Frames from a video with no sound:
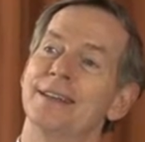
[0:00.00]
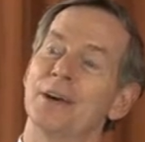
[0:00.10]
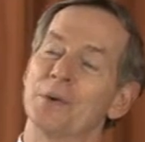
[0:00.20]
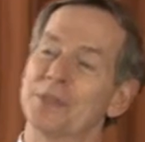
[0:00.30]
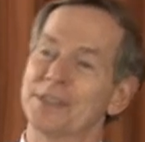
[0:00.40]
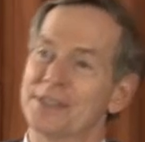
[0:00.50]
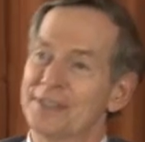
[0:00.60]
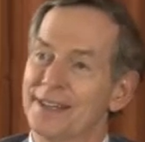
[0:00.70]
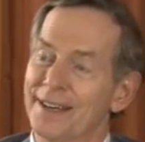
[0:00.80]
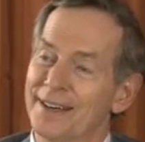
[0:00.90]
there was
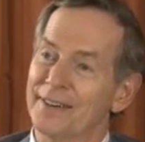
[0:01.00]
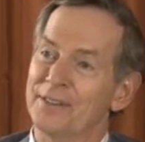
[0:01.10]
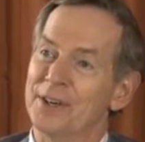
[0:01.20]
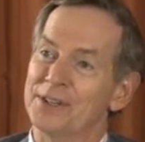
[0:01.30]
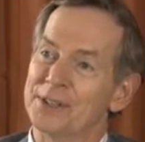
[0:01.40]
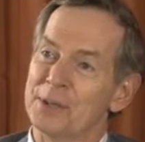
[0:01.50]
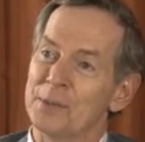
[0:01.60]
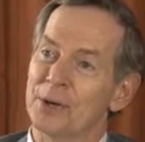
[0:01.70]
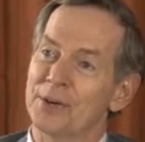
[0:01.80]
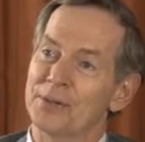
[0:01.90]
a very
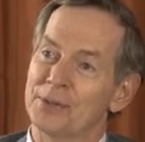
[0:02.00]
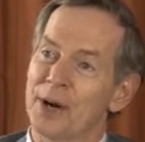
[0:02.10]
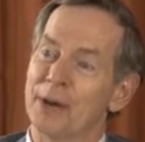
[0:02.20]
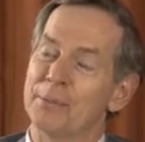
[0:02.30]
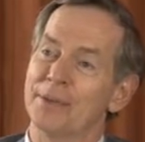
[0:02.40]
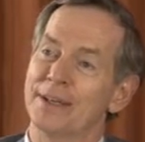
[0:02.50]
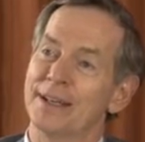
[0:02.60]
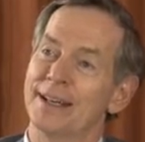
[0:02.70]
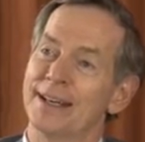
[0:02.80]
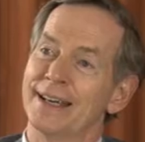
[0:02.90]
similar drop
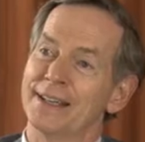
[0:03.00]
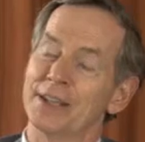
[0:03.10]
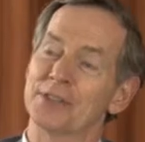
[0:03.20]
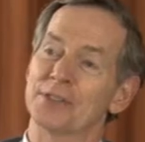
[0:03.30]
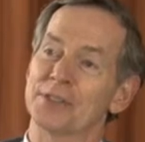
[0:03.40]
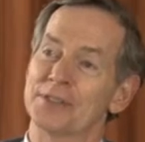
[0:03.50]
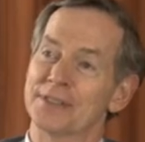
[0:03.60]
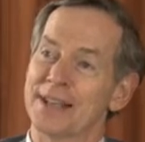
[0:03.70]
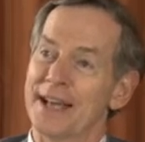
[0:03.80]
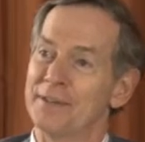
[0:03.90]
in the incidence
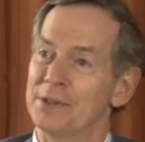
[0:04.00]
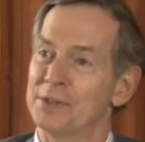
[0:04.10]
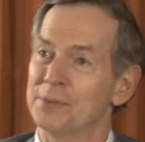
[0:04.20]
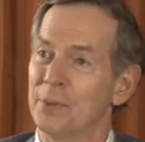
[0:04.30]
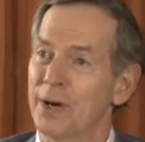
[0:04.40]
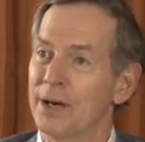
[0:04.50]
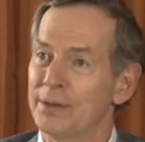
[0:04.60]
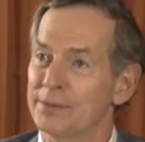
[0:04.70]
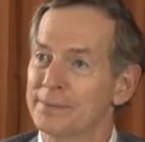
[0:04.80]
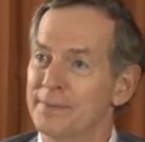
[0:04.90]
of cavities as
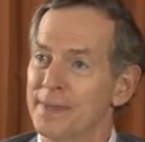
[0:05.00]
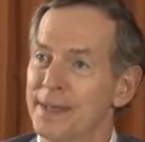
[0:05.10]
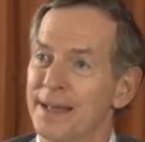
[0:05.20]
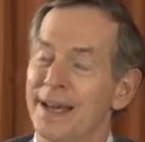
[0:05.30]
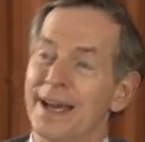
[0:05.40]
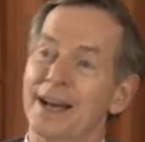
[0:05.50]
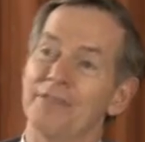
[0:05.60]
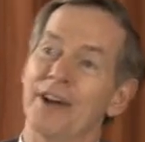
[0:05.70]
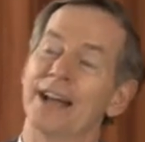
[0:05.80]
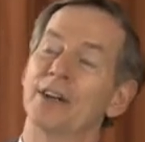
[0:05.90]
well. And in
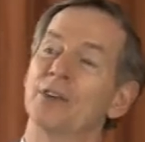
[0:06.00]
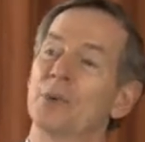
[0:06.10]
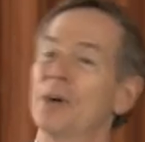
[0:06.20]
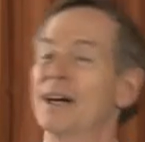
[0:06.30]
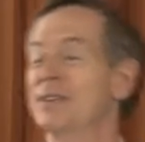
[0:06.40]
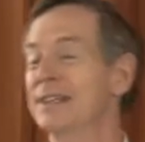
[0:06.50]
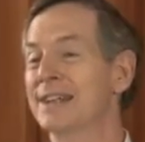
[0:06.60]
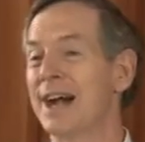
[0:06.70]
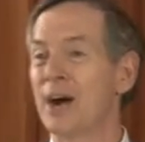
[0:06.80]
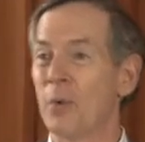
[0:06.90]
fact, throughout the
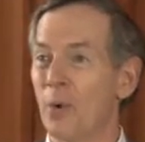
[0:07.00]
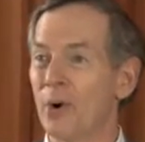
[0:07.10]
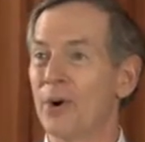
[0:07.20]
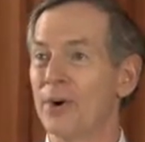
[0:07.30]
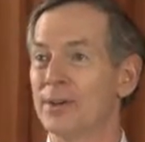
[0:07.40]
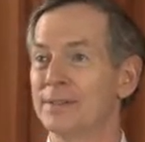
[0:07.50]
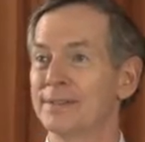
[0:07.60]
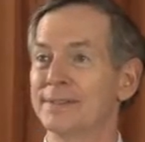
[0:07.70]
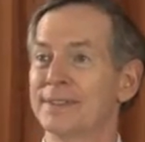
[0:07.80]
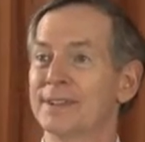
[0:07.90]
entire world,
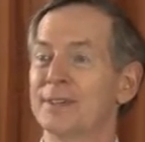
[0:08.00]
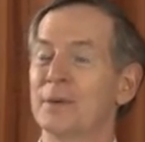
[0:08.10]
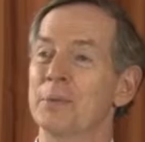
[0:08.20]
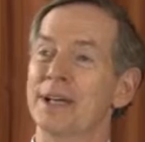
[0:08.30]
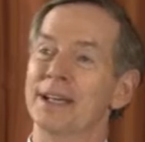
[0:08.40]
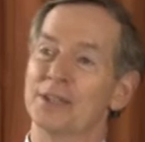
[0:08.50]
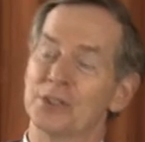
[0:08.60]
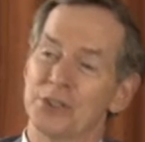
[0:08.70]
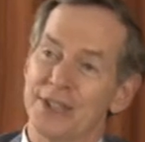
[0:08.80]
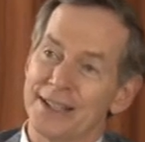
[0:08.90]
we began
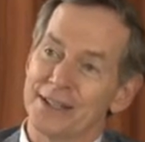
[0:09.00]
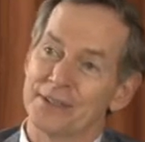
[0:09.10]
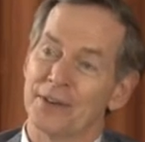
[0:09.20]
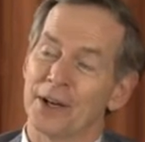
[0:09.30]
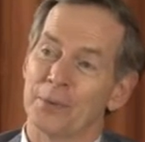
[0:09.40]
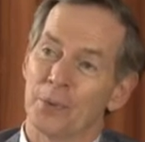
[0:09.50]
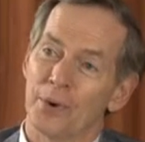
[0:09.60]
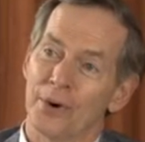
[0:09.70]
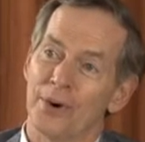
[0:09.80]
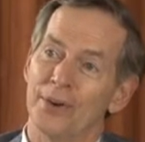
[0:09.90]
to see in the developed
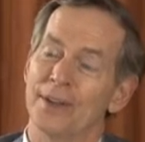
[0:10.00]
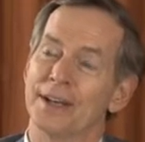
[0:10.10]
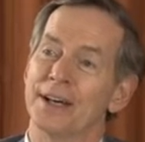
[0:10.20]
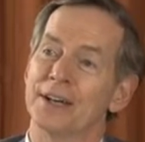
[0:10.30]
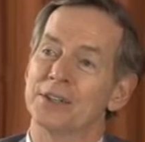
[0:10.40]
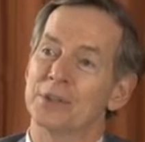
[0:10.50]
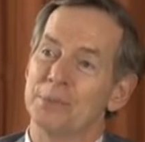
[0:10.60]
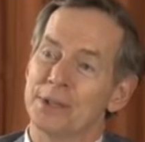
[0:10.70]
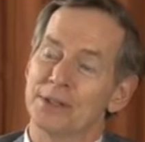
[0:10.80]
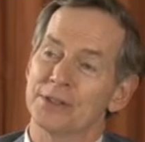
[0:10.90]
world a
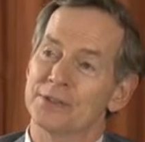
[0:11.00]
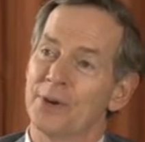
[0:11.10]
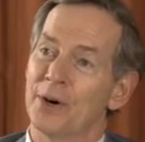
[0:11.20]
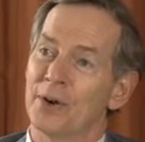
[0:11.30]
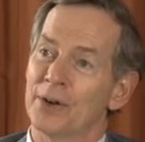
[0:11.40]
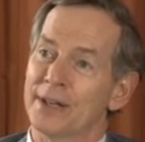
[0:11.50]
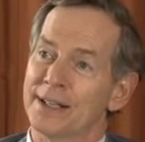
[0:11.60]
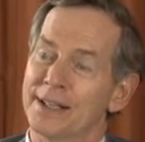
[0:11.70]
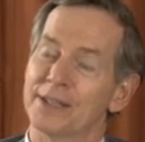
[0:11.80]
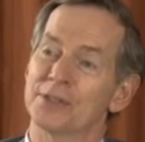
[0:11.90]
tremendous fall
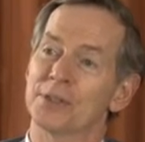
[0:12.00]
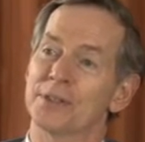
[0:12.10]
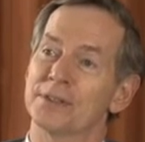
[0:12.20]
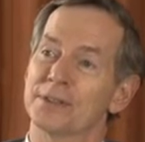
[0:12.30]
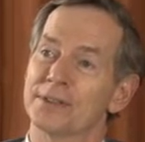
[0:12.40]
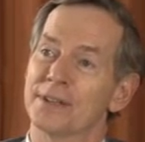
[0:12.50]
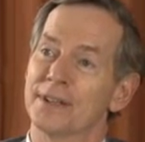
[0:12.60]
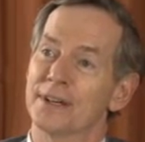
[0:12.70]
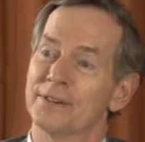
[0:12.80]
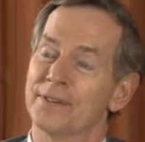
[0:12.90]
in the incidence
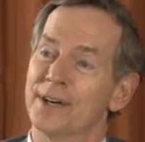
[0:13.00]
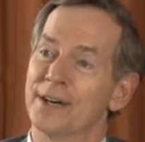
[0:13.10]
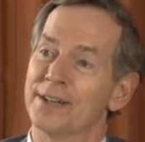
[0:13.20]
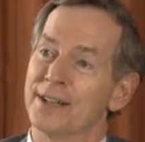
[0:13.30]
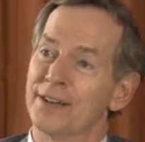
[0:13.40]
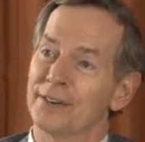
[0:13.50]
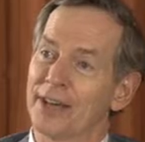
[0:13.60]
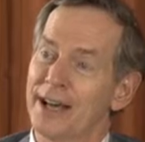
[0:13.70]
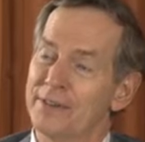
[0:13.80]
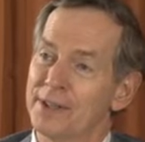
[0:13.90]
of dental
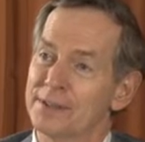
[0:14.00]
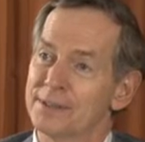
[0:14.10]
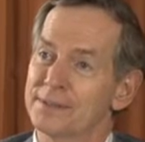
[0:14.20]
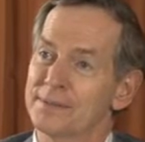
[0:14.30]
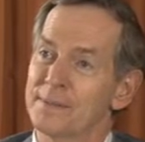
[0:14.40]
cavities.